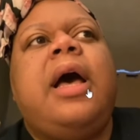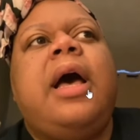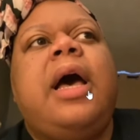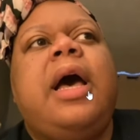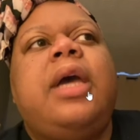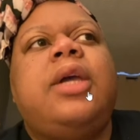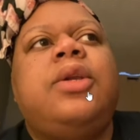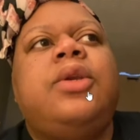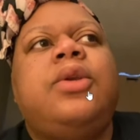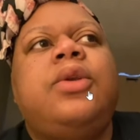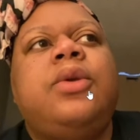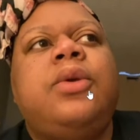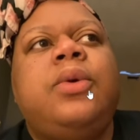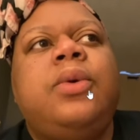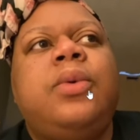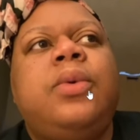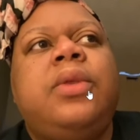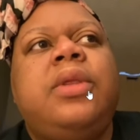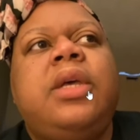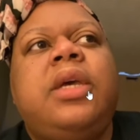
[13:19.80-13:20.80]
I knew
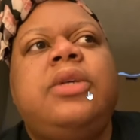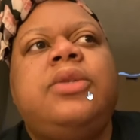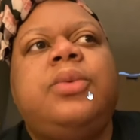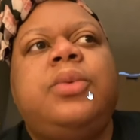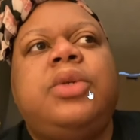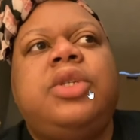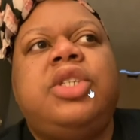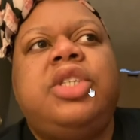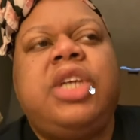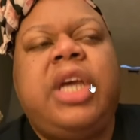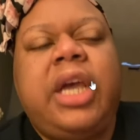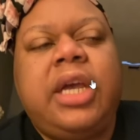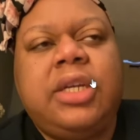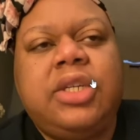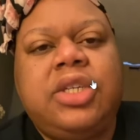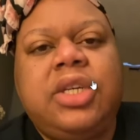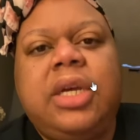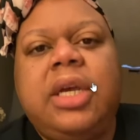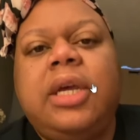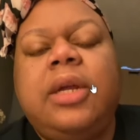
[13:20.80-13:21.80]
things were
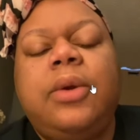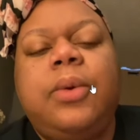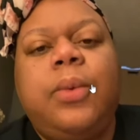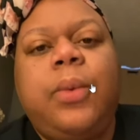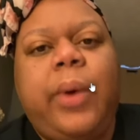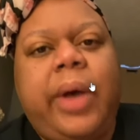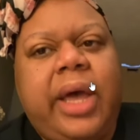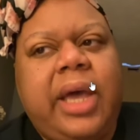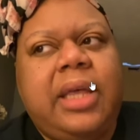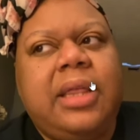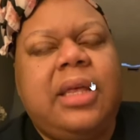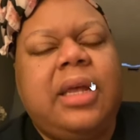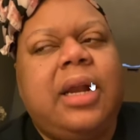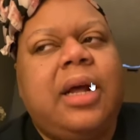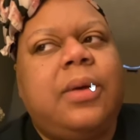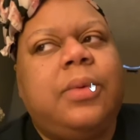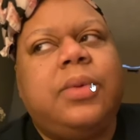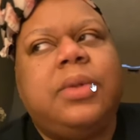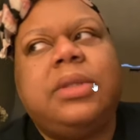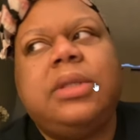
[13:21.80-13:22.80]
changing in a way that I
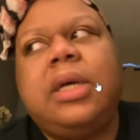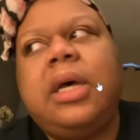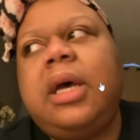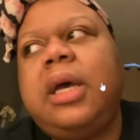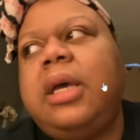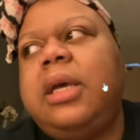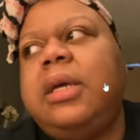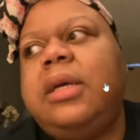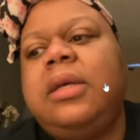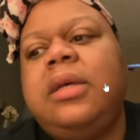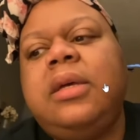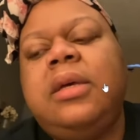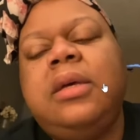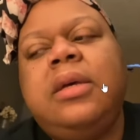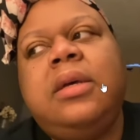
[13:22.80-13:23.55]
was like,